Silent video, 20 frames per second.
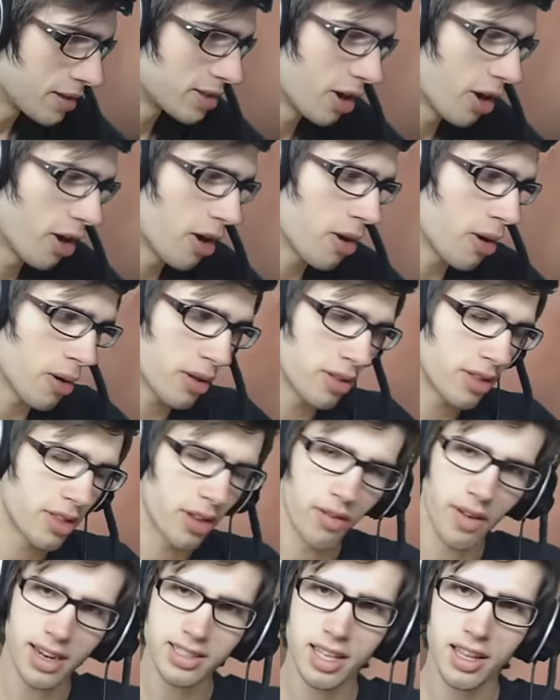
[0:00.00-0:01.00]
So
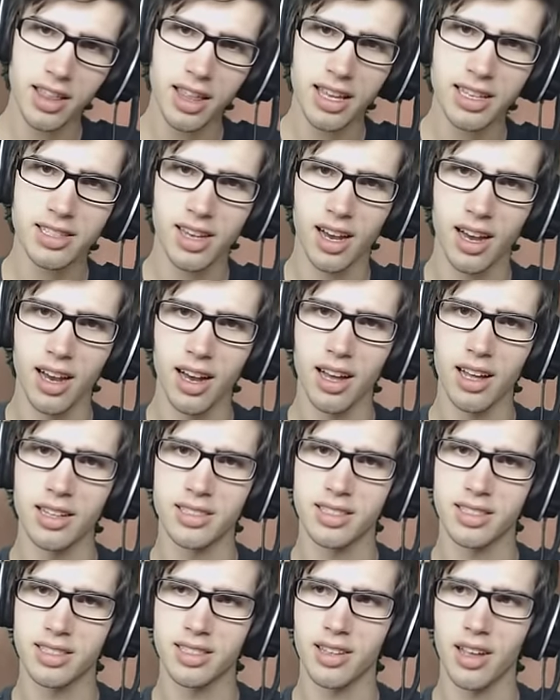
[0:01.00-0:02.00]
the rest of these
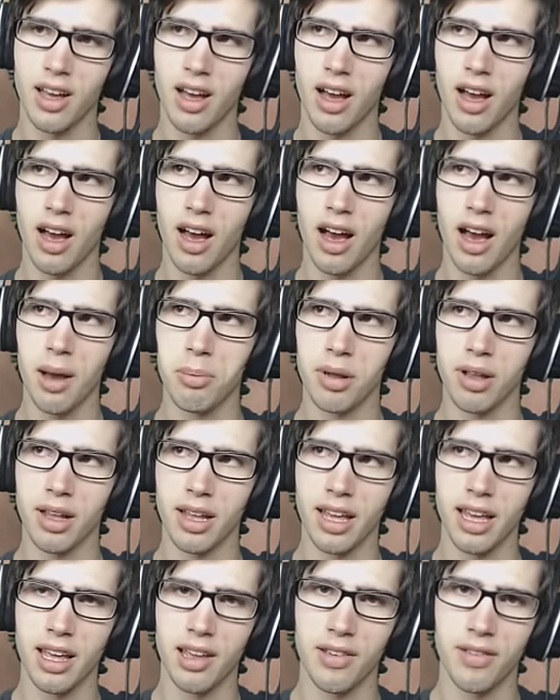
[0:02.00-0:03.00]
cards, I
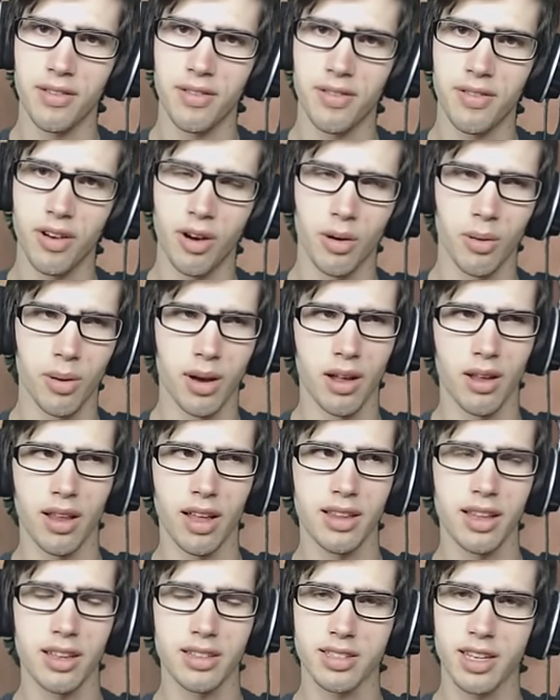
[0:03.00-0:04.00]
believe, oh
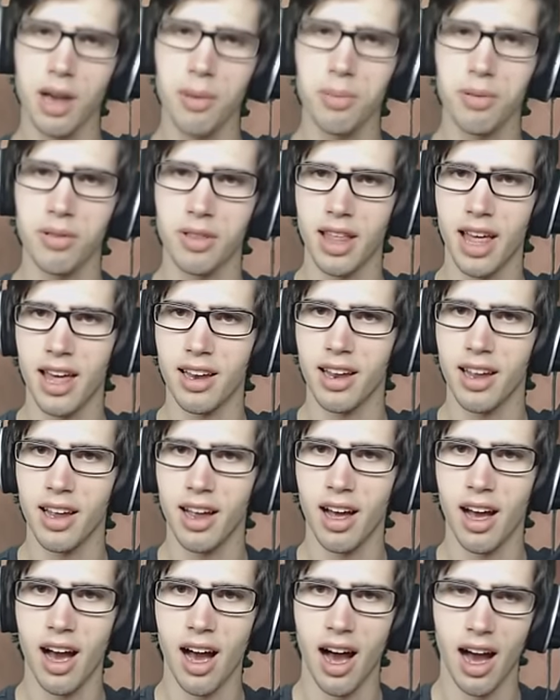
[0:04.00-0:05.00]
well, there's a couple that
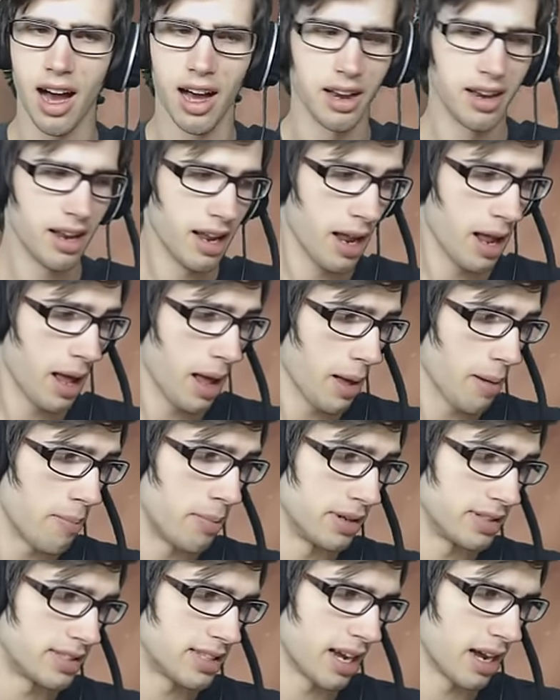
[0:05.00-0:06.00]
aren't.
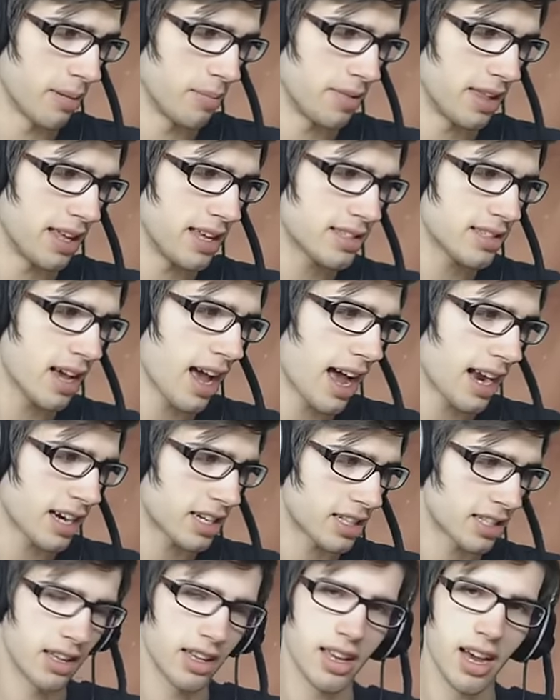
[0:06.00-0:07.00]
But these are
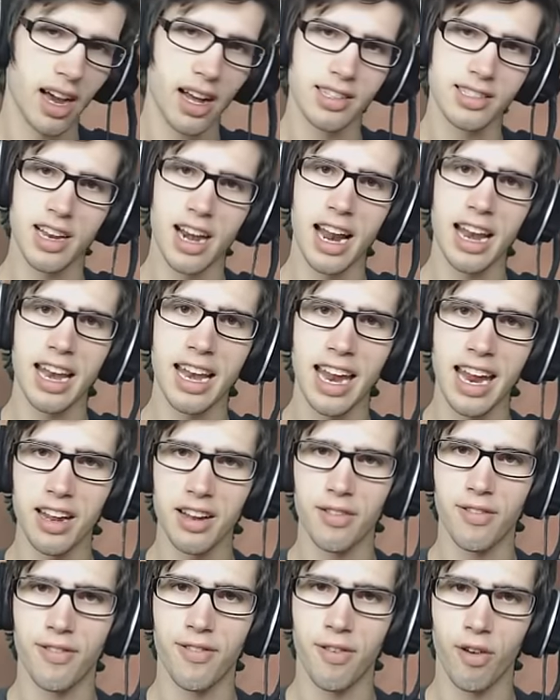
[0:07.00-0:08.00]
actually cards that I
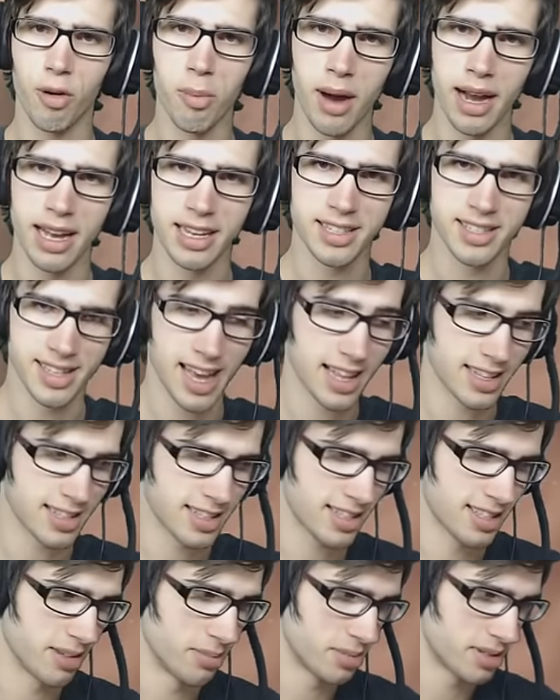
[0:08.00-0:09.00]
needed for my
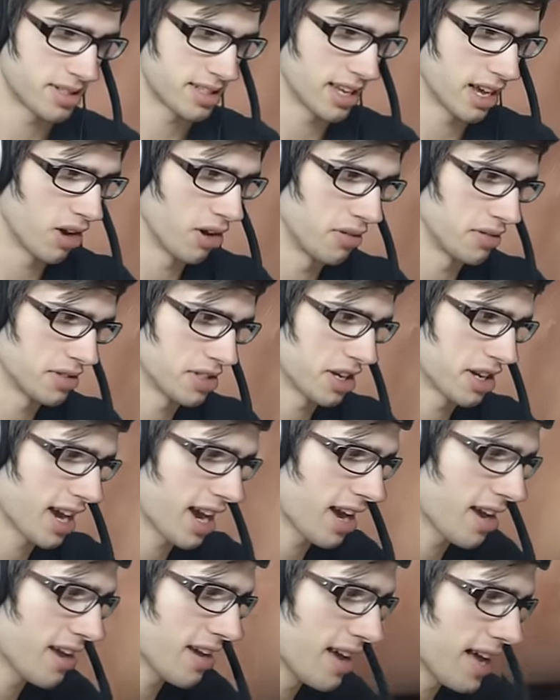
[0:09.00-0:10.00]
sets themselves,
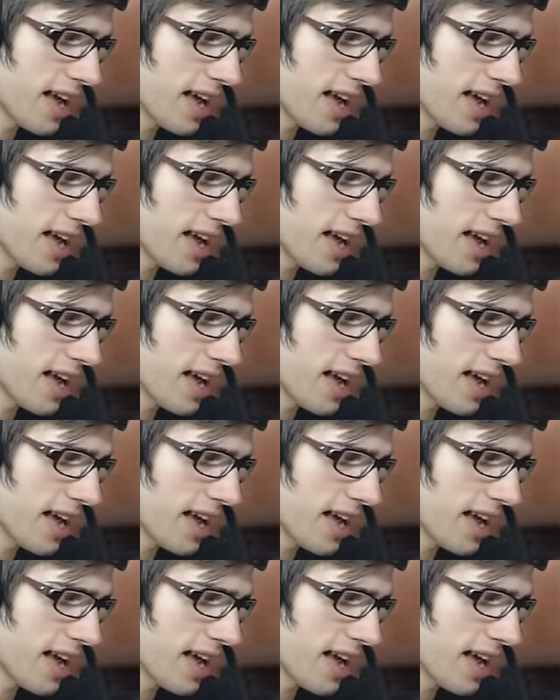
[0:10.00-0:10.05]
okay?